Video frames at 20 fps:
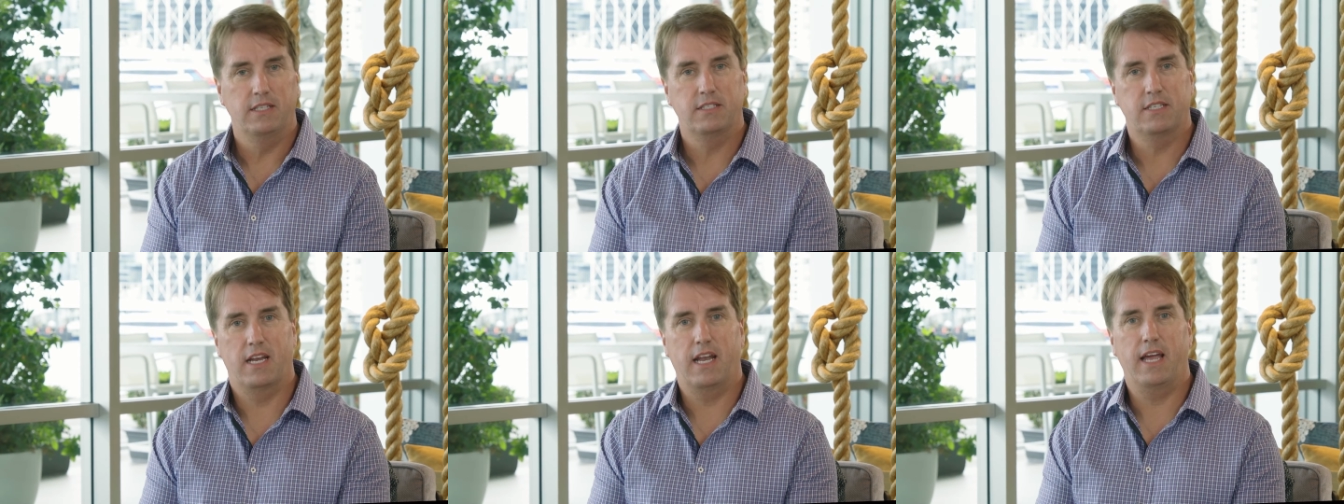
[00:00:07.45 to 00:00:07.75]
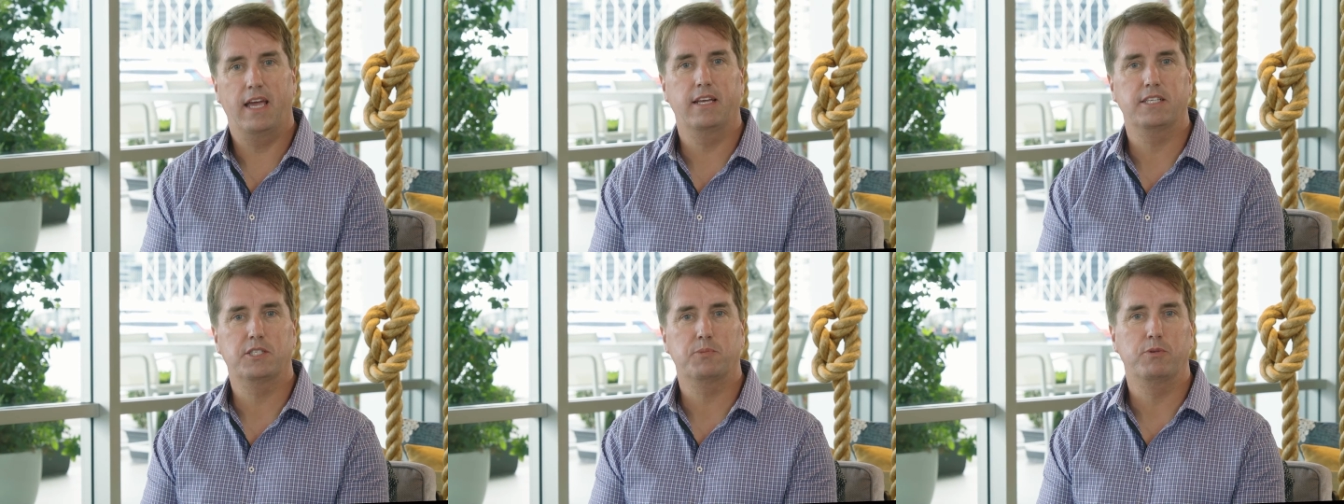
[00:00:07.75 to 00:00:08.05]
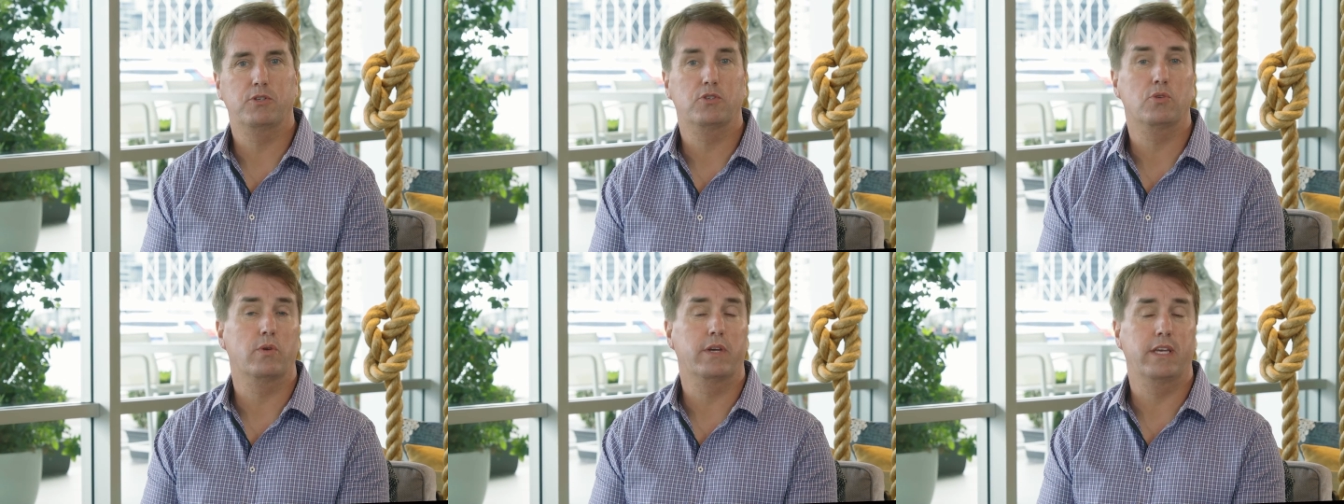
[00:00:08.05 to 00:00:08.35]
Today, our
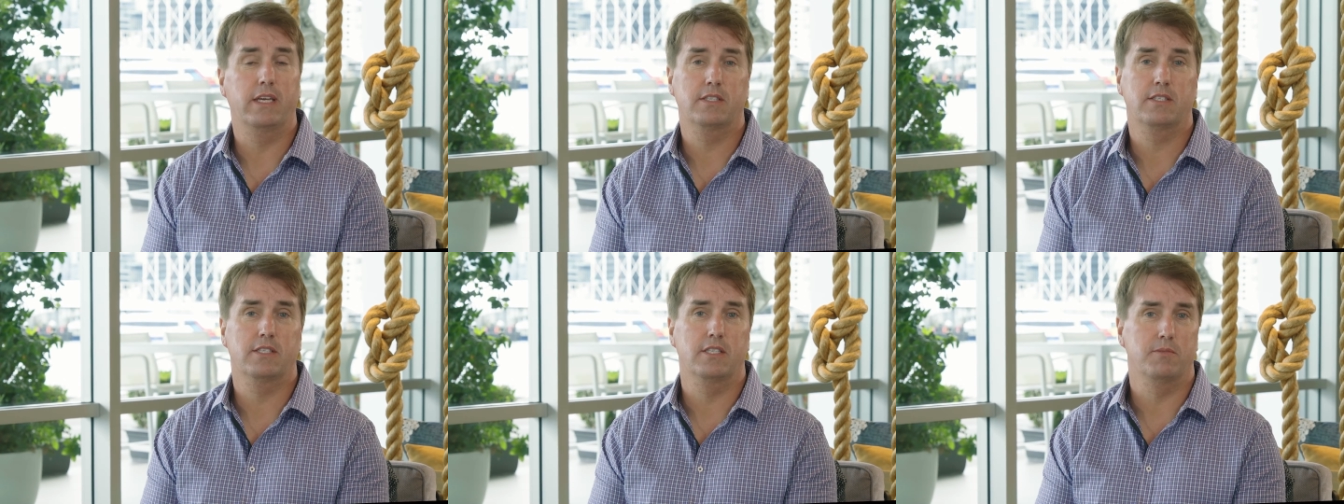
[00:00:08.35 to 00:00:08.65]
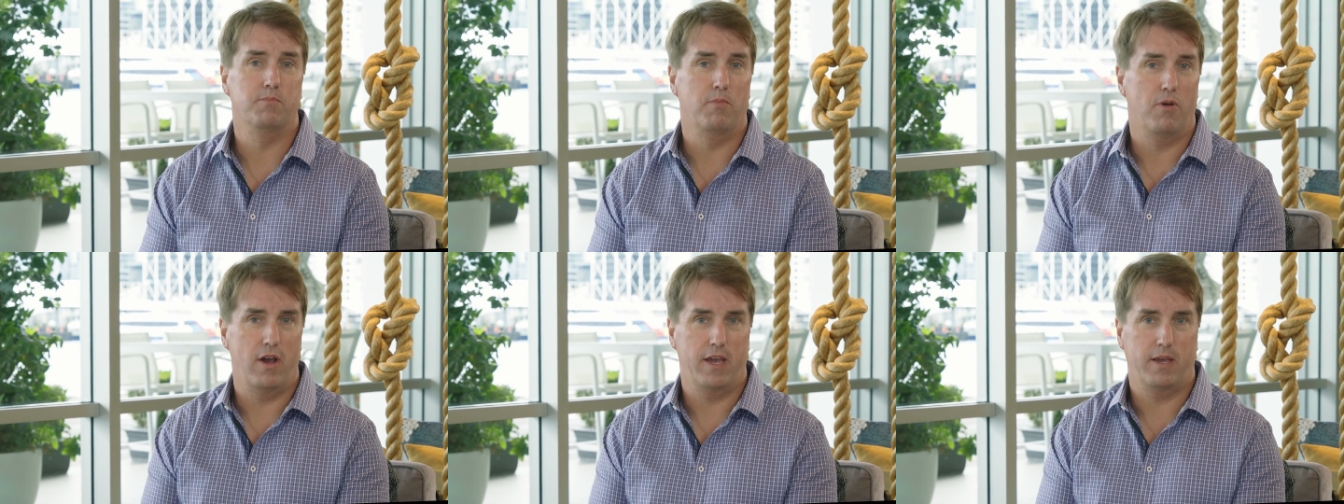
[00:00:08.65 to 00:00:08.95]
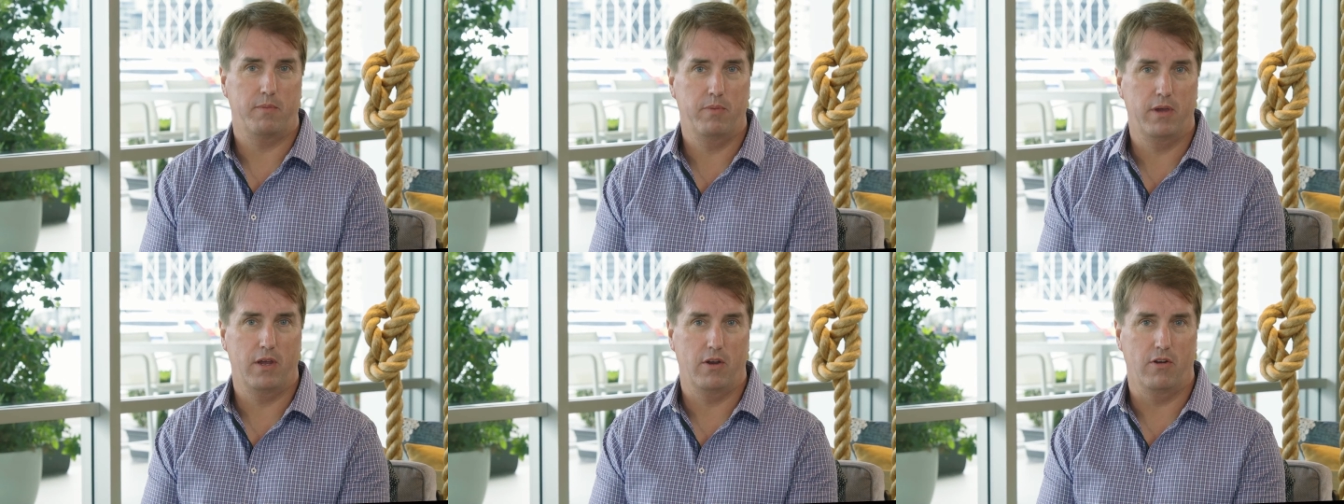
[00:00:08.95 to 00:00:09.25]
special guest is
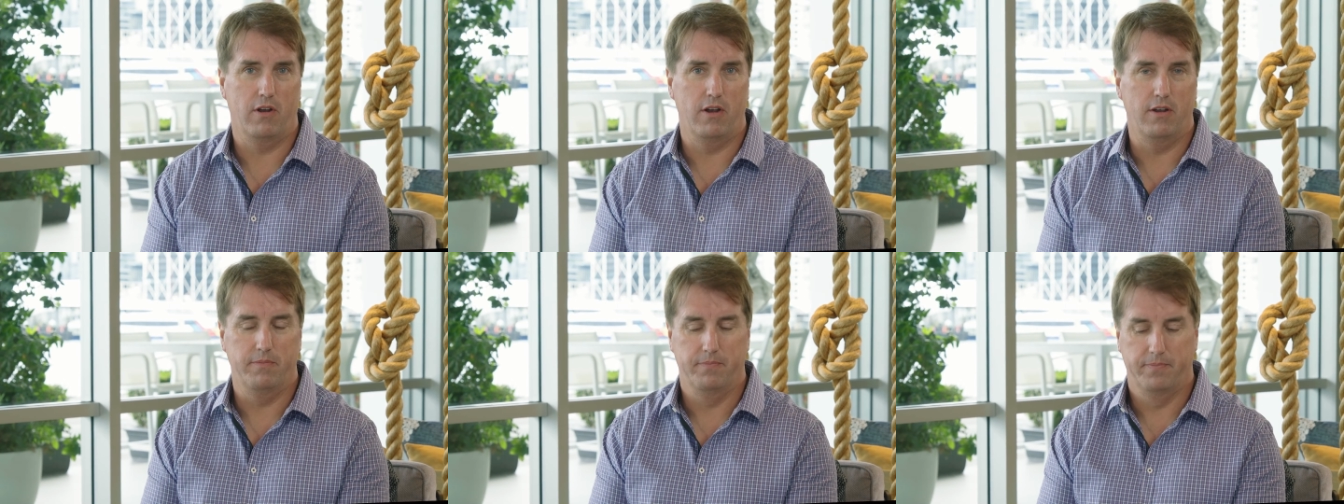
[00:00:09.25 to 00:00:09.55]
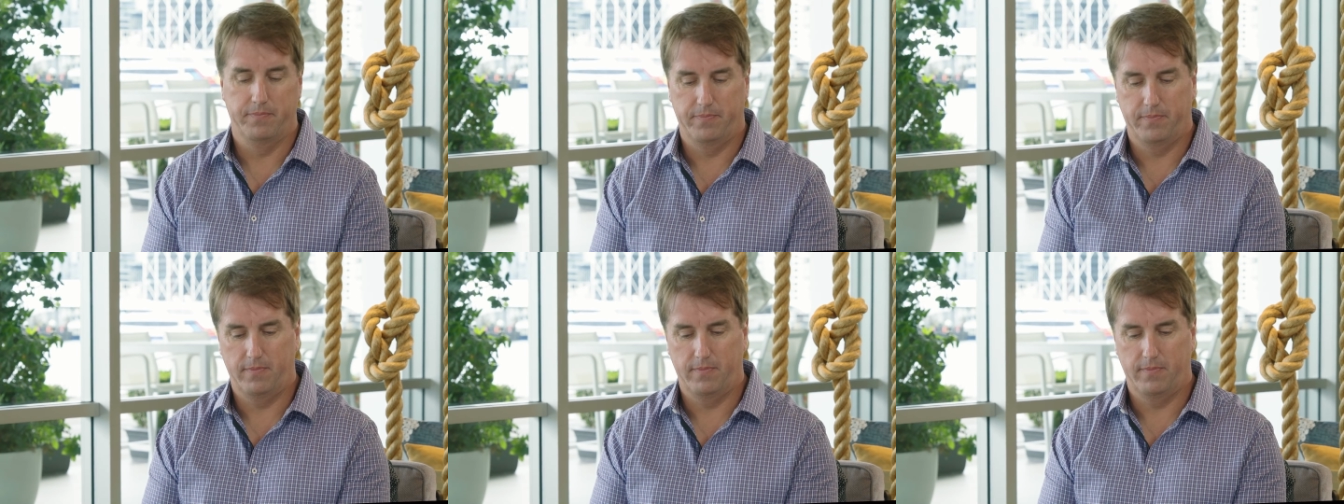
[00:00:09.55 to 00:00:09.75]
Mike Pero.